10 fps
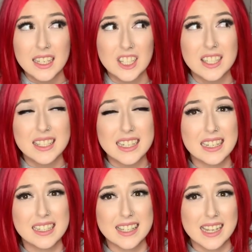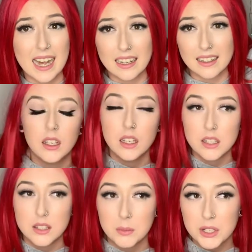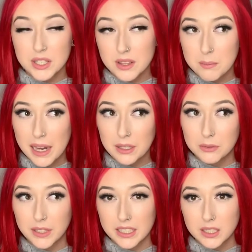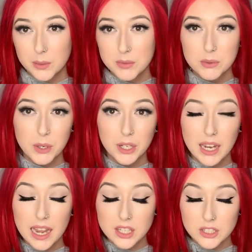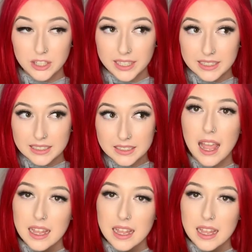just insane. So most of the male victims were castrated